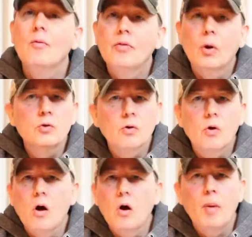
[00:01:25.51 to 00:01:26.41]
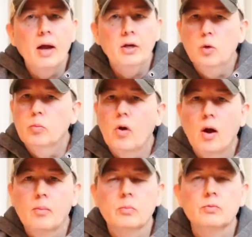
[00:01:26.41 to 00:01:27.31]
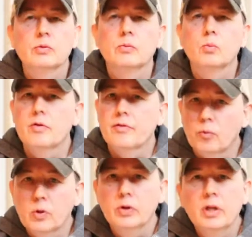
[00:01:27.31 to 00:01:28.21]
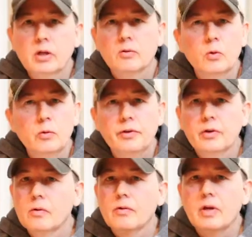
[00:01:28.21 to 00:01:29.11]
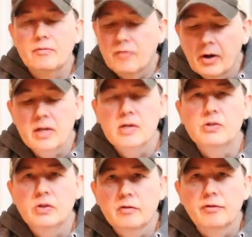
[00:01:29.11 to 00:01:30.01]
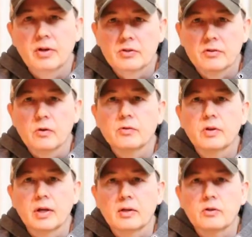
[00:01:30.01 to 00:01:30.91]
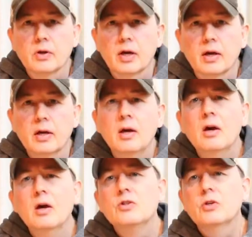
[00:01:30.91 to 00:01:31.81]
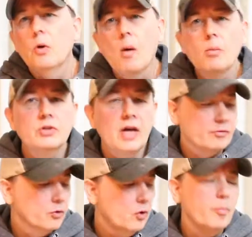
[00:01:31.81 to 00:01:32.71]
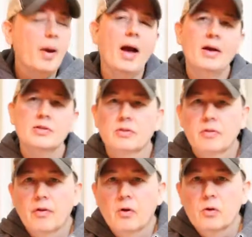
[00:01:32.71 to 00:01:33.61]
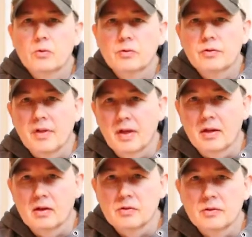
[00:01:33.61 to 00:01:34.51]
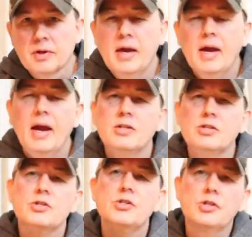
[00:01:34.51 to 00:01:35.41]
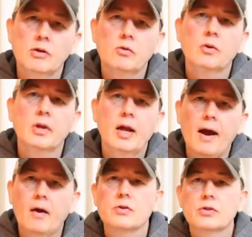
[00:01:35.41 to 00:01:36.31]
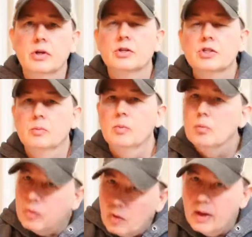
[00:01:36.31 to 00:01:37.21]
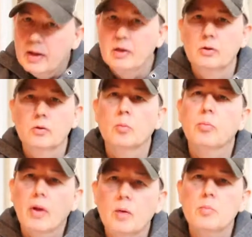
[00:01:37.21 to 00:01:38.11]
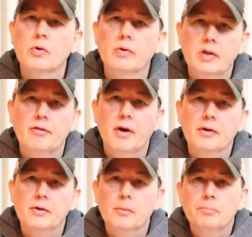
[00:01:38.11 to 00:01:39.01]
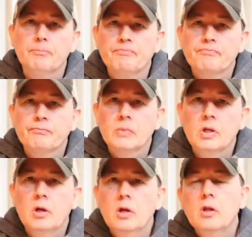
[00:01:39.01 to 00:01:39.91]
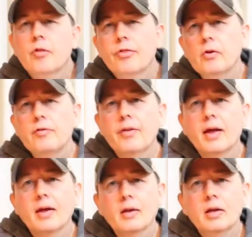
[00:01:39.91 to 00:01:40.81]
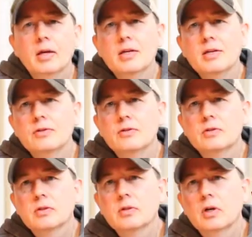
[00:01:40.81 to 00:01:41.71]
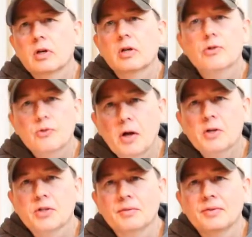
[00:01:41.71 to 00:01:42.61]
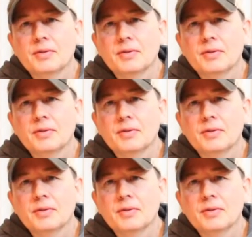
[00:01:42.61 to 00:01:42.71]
Those are all minute problems with a really good luthier. Very easy to fix those things, okay? So you almost have to look past those things and just generally, how does the instrument play to you, the playability factor. The third thing is construction.